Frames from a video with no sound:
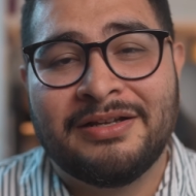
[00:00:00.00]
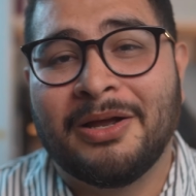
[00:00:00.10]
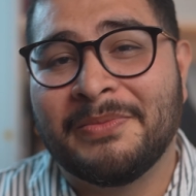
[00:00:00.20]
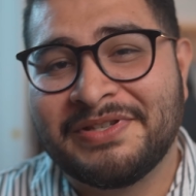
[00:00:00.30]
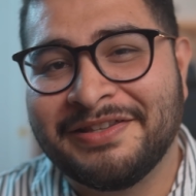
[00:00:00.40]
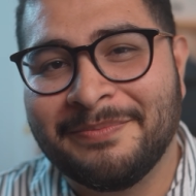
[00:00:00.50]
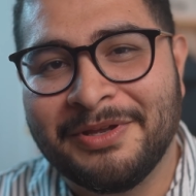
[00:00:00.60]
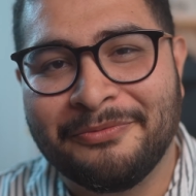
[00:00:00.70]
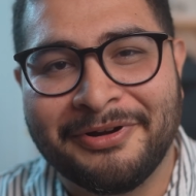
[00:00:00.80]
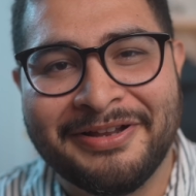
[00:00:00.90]
I almost said the
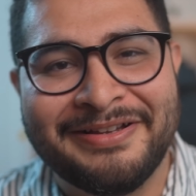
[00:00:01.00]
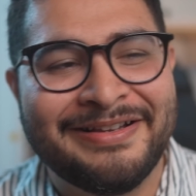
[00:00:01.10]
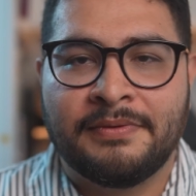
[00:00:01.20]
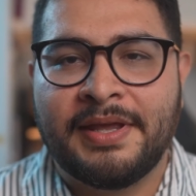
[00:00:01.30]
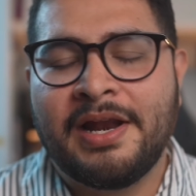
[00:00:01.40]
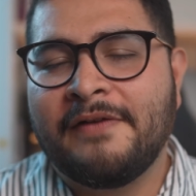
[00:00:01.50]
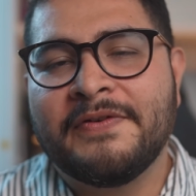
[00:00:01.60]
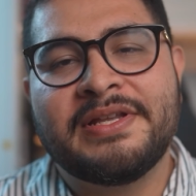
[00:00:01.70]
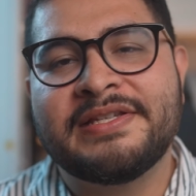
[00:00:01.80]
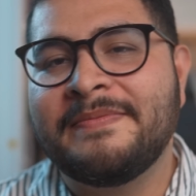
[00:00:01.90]
B word. That
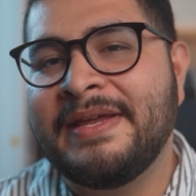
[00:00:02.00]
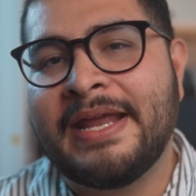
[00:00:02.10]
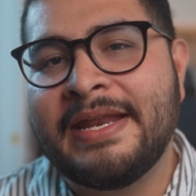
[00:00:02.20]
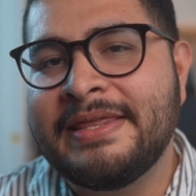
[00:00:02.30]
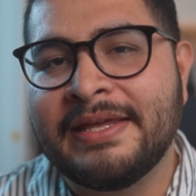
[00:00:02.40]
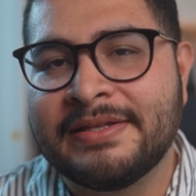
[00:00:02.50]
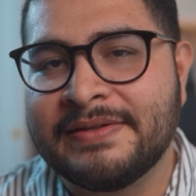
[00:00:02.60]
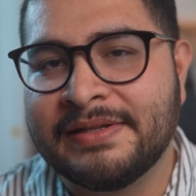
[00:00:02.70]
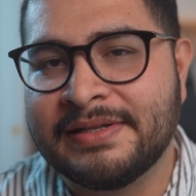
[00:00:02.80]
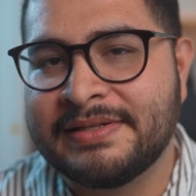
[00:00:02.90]
offer doesn't mean anything to
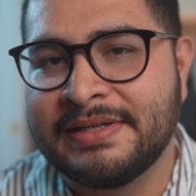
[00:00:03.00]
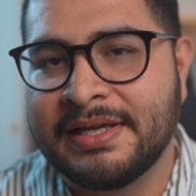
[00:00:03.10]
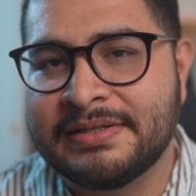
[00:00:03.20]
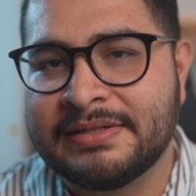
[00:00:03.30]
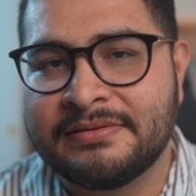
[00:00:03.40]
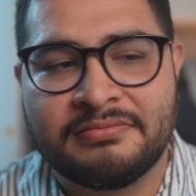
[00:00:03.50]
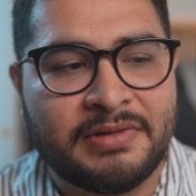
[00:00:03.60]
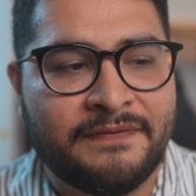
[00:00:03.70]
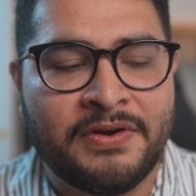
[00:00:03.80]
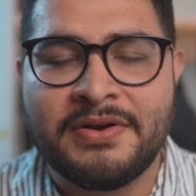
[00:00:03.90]
the listing agent.
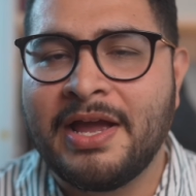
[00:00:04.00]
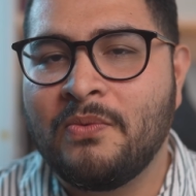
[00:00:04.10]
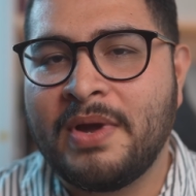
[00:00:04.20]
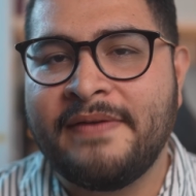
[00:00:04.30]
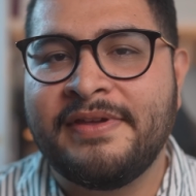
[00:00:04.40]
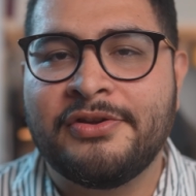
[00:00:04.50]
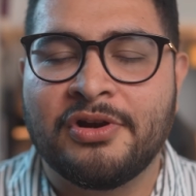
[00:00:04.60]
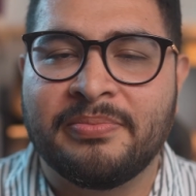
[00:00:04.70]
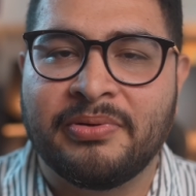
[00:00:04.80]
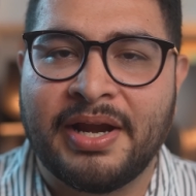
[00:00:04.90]
If you're not waiving
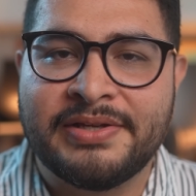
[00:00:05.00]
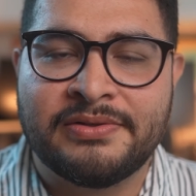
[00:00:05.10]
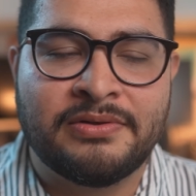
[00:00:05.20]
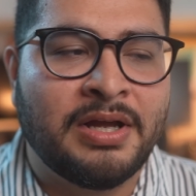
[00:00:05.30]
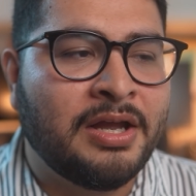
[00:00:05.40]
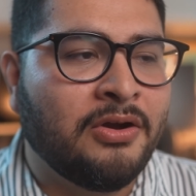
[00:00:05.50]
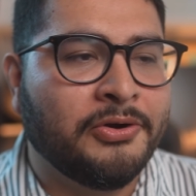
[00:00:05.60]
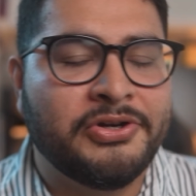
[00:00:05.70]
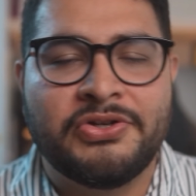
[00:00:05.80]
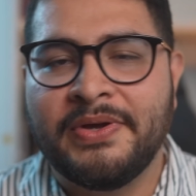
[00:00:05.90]
your appraisal
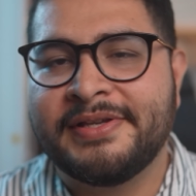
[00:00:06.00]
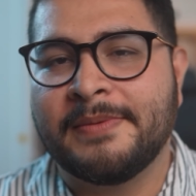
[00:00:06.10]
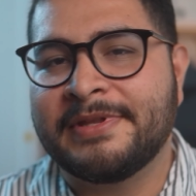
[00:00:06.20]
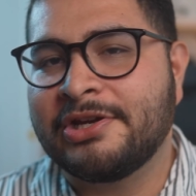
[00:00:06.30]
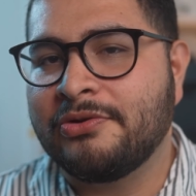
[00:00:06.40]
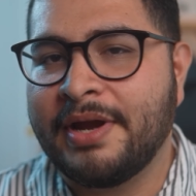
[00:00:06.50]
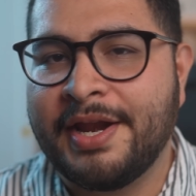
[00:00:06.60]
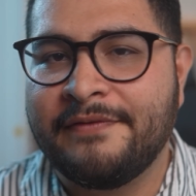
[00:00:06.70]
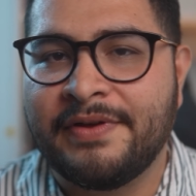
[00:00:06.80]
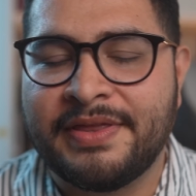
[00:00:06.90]
or you're doing something
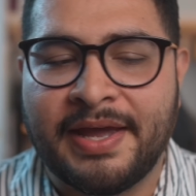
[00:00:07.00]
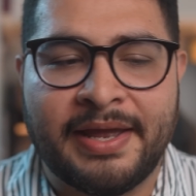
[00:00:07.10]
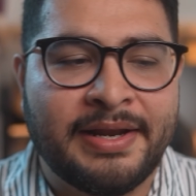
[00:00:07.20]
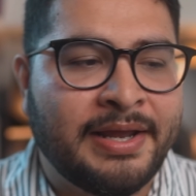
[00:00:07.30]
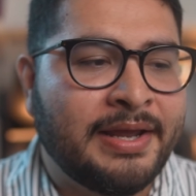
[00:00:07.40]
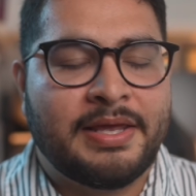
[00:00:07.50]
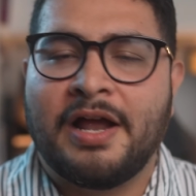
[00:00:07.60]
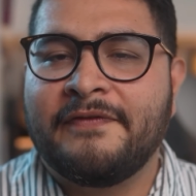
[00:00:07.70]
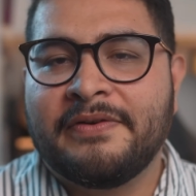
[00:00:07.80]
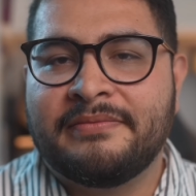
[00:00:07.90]
creative with that, that
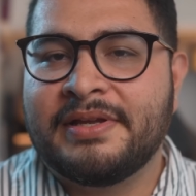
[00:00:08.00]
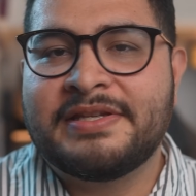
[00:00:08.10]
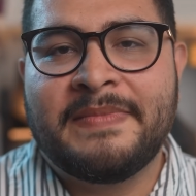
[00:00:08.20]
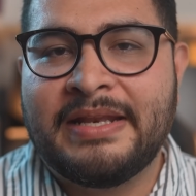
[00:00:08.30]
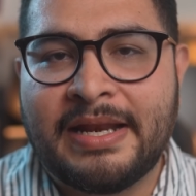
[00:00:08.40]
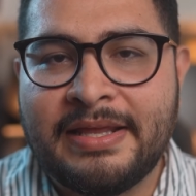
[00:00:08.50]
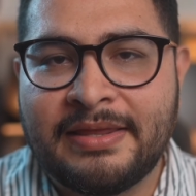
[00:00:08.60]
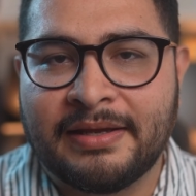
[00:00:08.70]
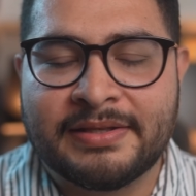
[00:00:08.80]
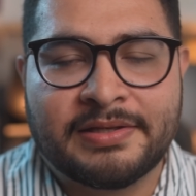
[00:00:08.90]
offer doesn't mean
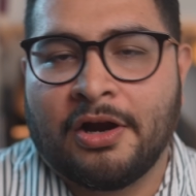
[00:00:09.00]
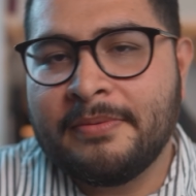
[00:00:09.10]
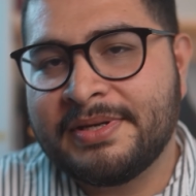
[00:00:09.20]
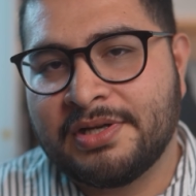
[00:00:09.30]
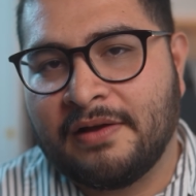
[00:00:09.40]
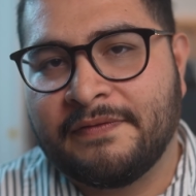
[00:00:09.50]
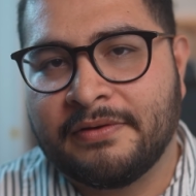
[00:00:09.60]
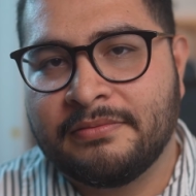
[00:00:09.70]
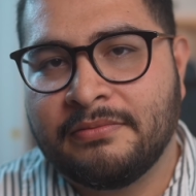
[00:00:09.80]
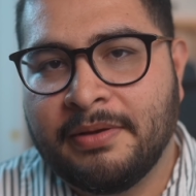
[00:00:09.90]
anything. It's a garbage
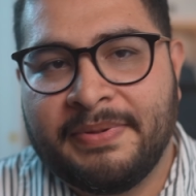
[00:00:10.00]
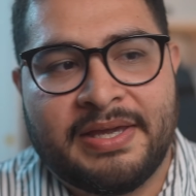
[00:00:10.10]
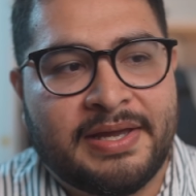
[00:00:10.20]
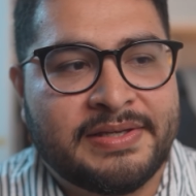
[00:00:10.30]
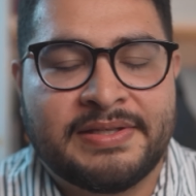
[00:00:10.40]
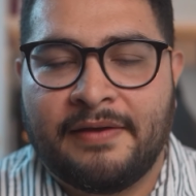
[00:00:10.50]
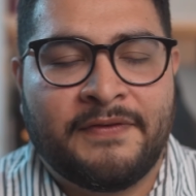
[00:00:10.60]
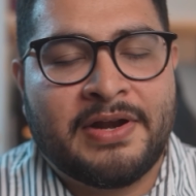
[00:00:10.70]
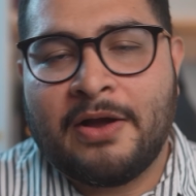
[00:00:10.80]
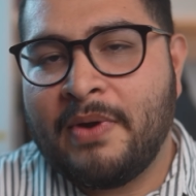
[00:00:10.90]
offer, because if
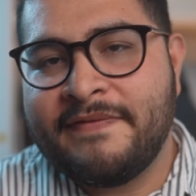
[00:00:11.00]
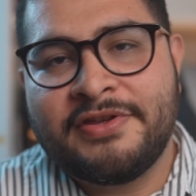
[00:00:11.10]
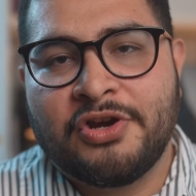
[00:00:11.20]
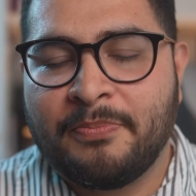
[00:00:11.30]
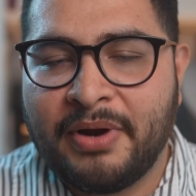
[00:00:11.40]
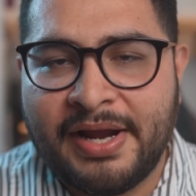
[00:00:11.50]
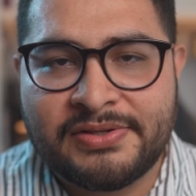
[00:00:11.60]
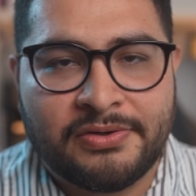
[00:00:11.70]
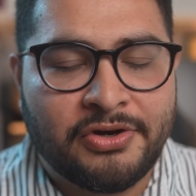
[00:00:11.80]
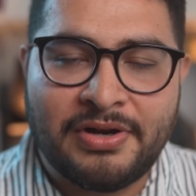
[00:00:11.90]
you're not waiving your
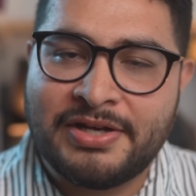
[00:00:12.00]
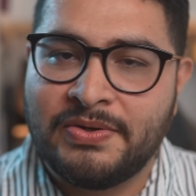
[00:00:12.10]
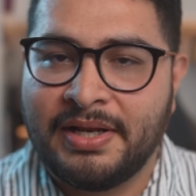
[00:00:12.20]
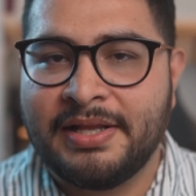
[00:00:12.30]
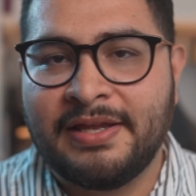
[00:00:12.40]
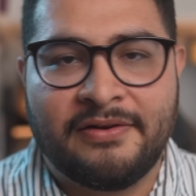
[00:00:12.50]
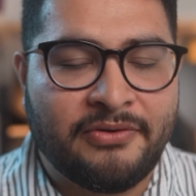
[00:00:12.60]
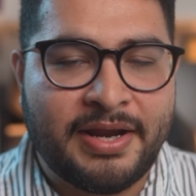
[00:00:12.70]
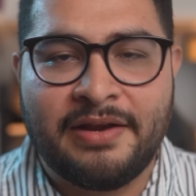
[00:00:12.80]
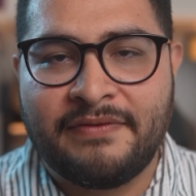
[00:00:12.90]
appraisal, you're not doing anything
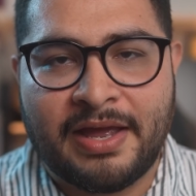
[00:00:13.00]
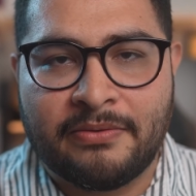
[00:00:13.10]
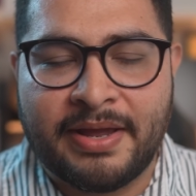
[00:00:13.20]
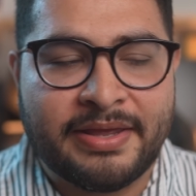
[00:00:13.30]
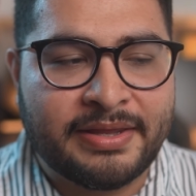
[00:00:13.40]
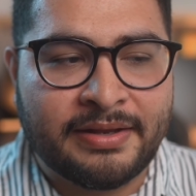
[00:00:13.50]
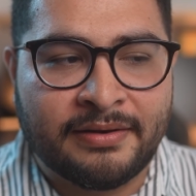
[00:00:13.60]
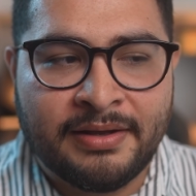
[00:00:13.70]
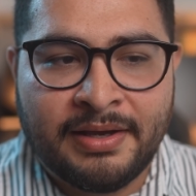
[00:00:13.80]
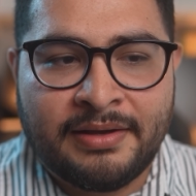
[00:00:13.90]
creative that way,
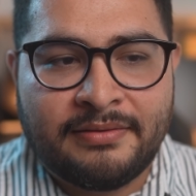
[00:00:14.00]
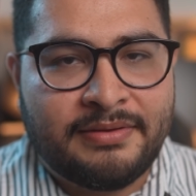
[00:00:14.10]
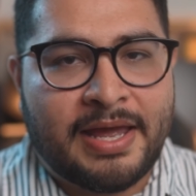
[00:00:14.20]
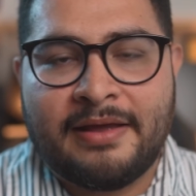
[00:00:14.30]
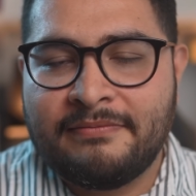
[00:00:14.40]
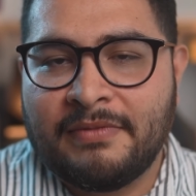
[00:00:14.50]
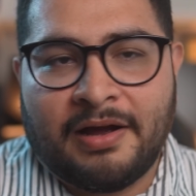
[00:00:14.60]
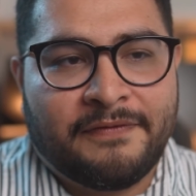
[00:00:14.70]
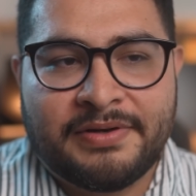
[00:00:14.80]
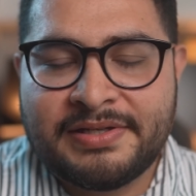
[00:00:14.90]
then that
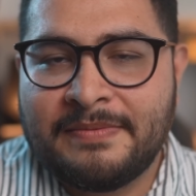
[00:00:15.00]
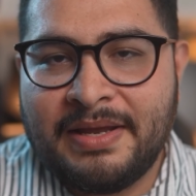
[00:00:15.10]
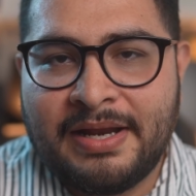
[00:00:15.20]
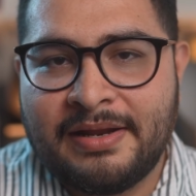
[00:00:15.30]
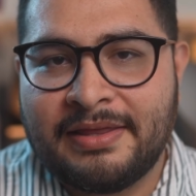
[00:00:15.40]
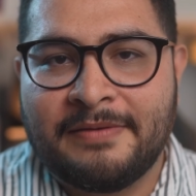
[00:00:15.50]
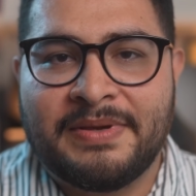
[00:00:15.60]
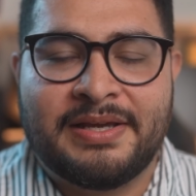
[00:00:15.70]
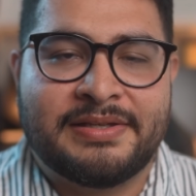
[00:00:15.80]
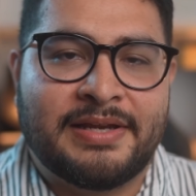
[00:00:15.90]
offer doesn't mean anything,
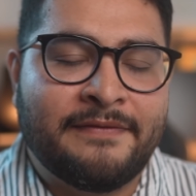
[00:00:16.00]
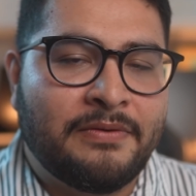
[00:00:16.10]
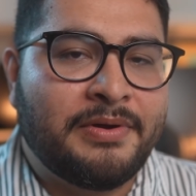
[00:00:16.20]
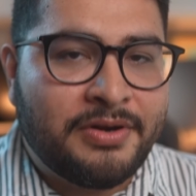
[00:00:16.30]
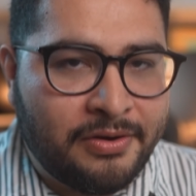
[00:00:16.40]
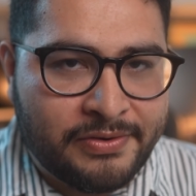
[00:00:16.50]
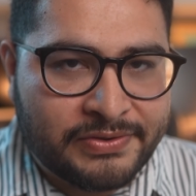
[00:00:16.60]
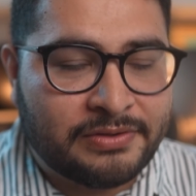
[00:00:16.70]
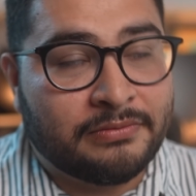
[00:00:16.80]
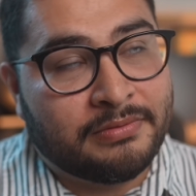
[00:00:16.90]
because everyone
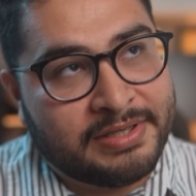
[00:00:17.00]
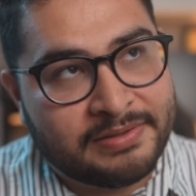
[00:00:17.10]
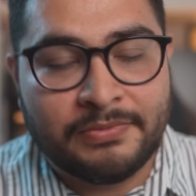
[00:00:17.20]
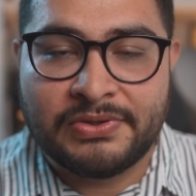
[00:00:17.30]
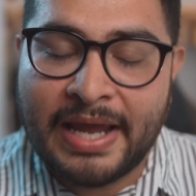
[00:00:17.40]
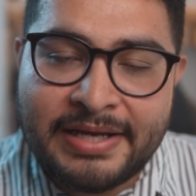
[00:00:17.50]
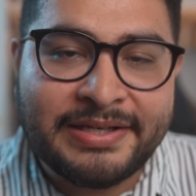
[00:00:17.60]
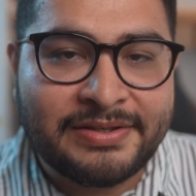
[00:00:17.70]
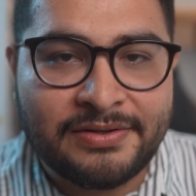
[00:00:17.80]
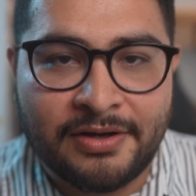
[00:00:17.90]
knows, or at least most
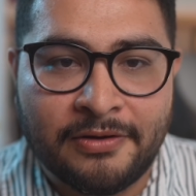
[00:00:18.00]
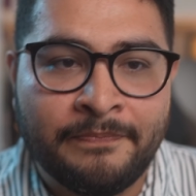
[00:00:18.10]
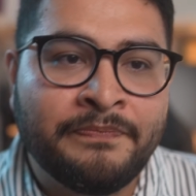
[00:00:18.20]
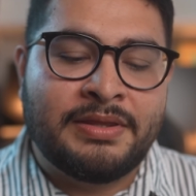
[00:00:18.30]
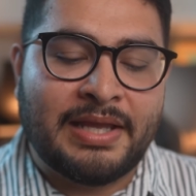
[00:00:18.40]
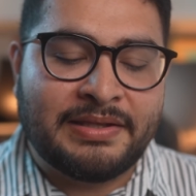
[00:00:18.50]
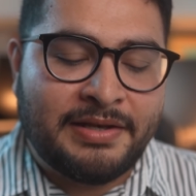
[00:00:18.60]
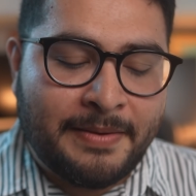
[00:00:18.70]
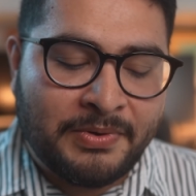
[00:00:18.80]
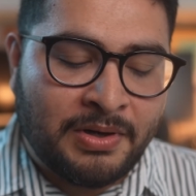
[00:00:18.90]
agents know, that the
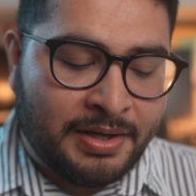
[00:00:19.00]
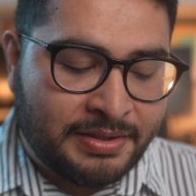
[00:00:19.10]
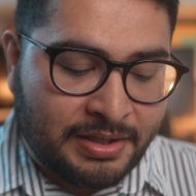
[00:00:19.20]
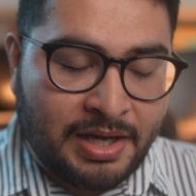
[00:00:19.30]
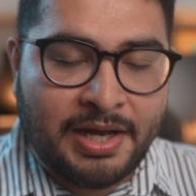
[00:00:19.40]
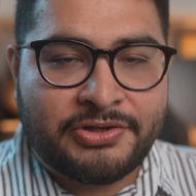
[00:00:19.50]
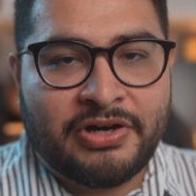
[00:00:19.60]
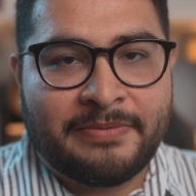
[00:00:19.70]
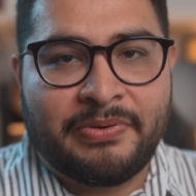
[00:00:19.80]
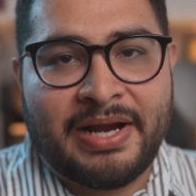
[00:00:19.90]
number on the
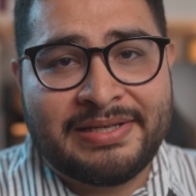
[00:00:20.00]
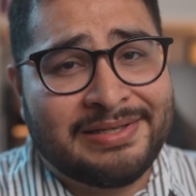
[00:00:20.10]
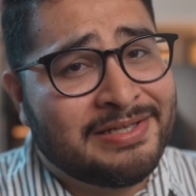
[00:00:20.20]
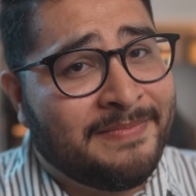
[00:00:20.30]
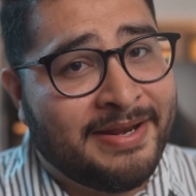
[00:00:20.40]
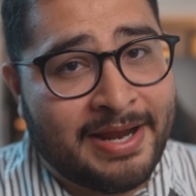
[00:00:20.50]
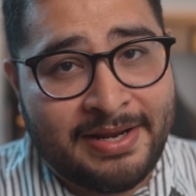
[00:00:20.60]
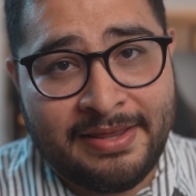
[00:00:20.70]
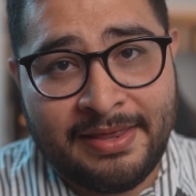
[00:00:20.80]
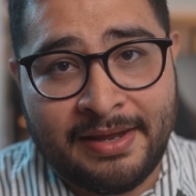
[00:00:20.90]
contract price doesn't mean
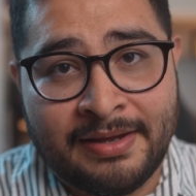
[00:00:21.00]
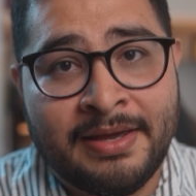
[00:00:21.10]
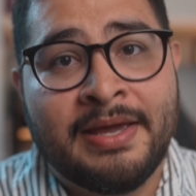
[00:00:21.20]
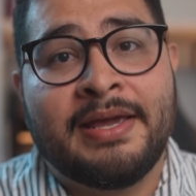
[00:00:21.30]
anything.